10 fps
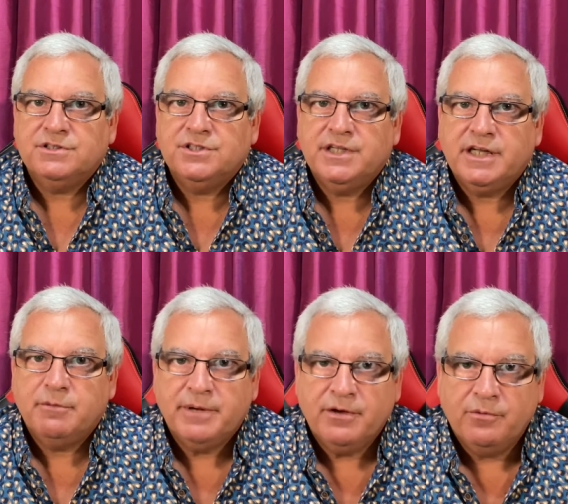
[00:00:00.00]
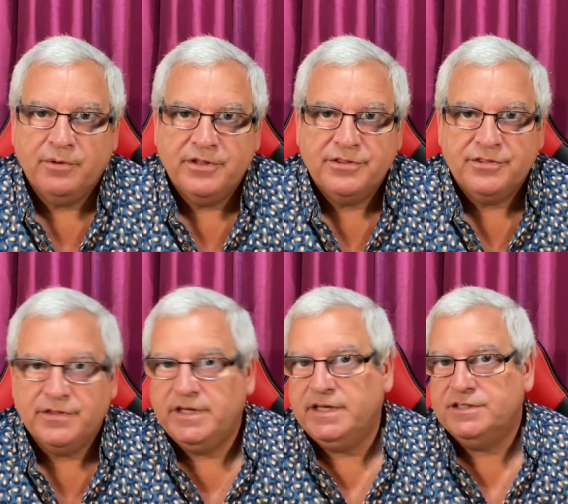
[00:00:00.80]
to think about with
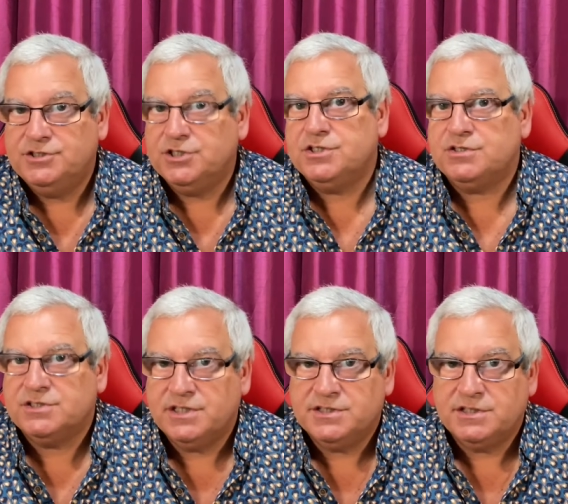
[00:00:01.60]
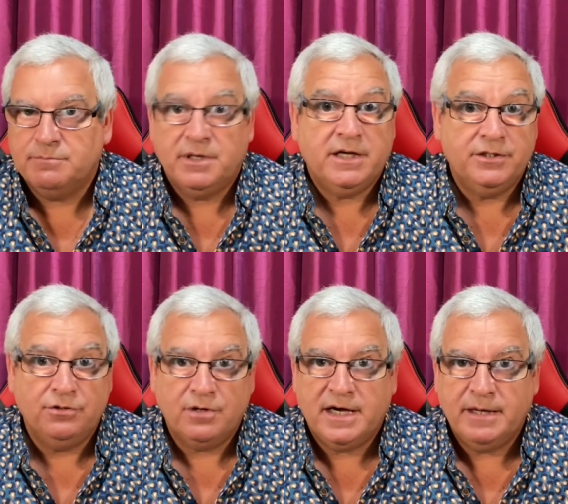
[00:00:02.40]
the digital system and
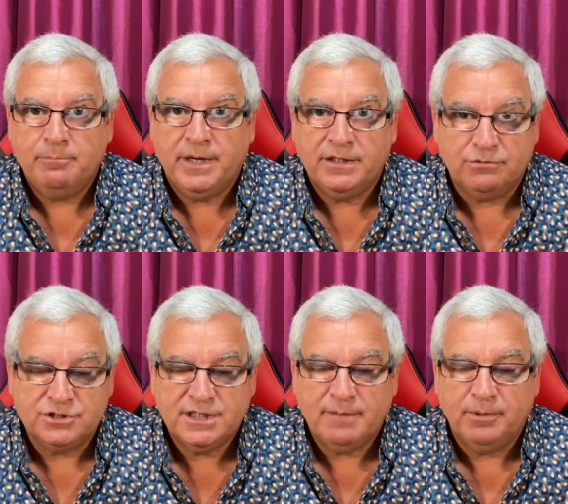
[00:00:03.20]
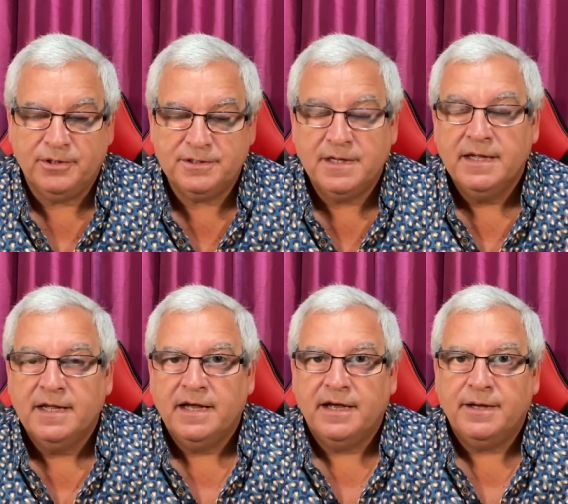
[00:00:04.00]
your iPad or tablet
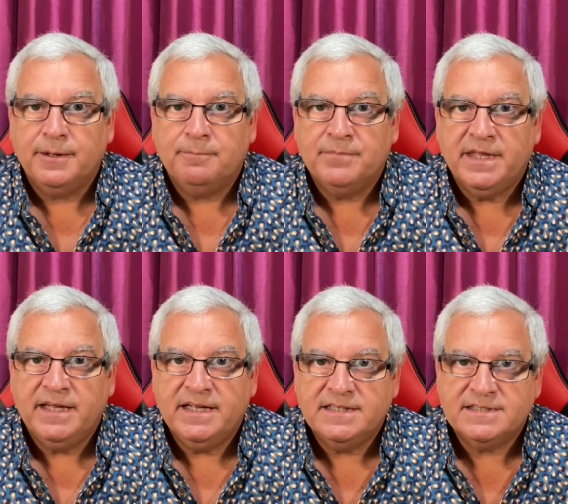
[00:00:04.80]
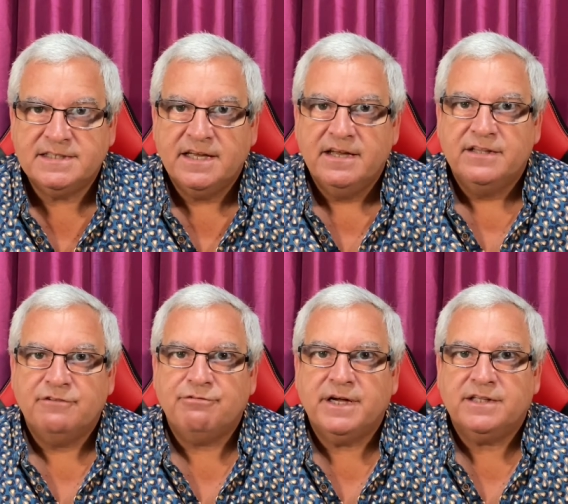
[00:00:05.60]
is
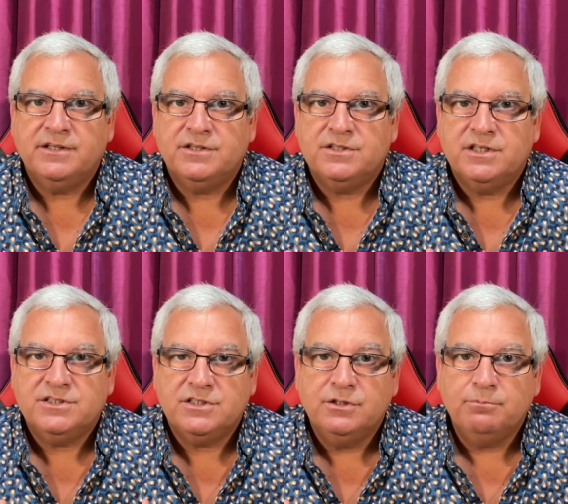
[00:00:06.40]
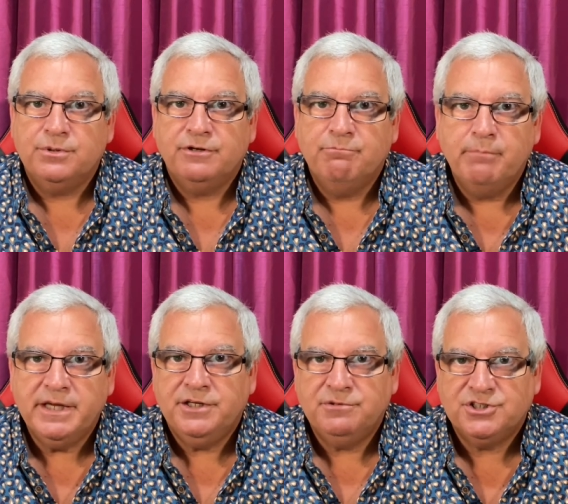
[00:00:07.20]
the fact that there's a number of
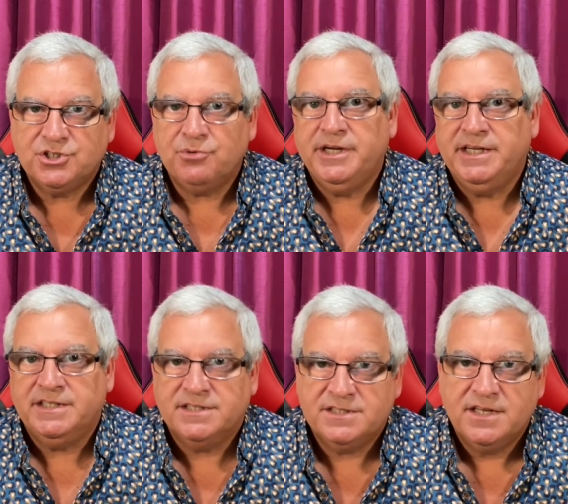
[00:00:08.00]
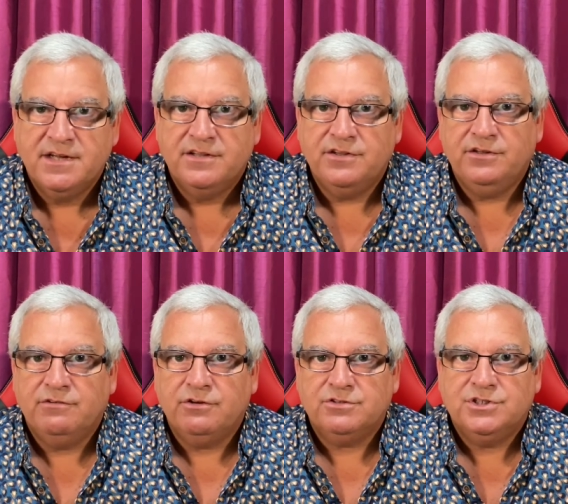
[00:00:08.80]
menu screens that
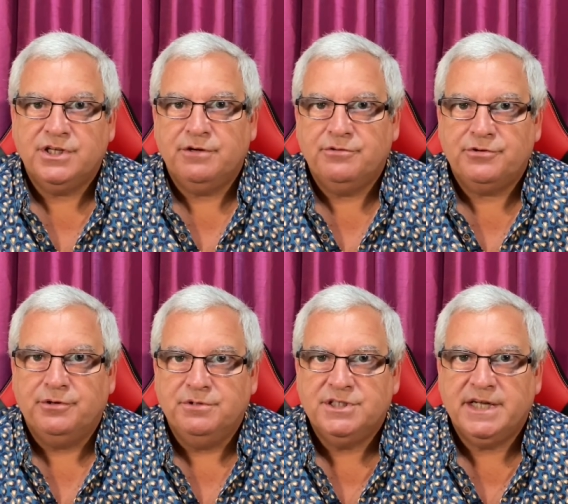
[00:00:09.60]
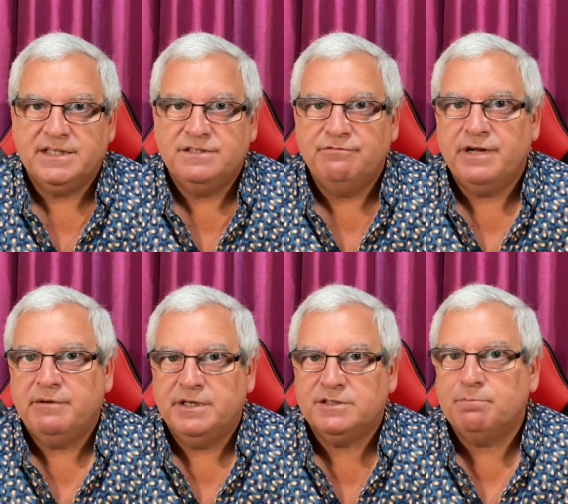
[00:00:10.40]
you've got to go through to get to
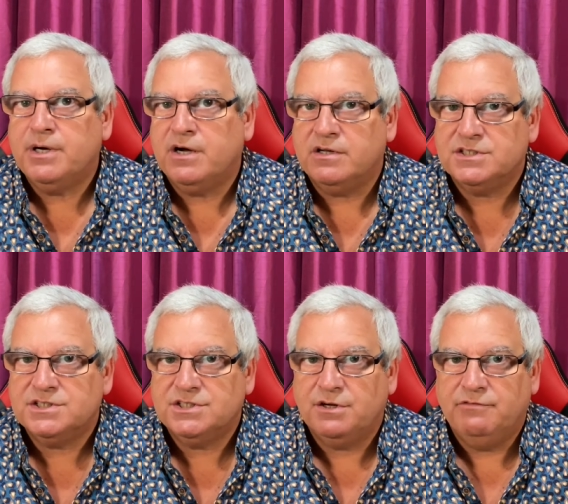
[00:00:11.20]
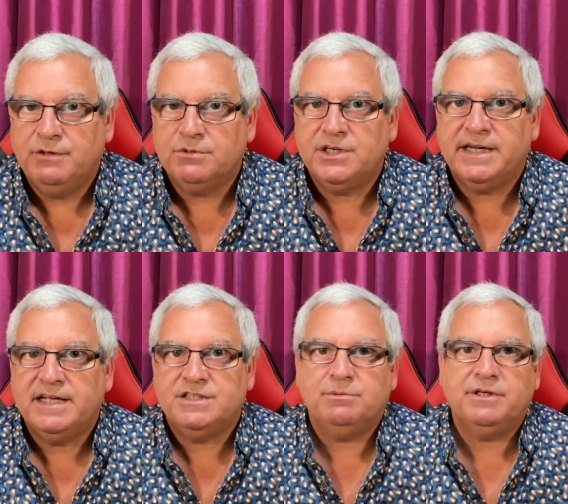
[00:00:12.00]
various parts. So if you want to
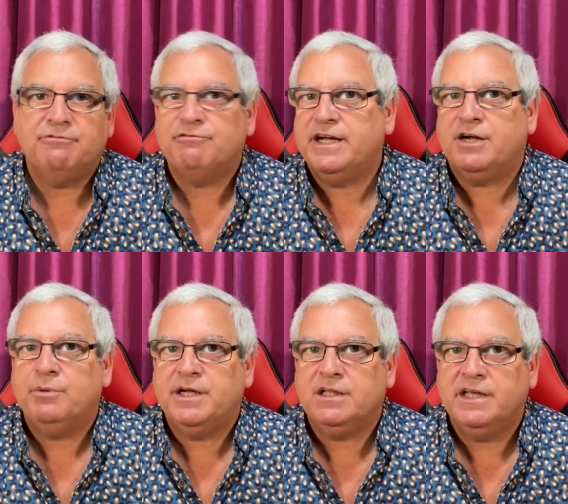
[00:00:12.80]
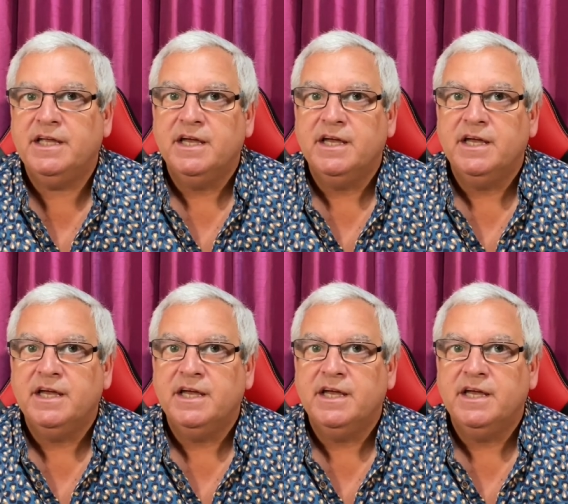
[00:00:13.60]
get to an effect quickly,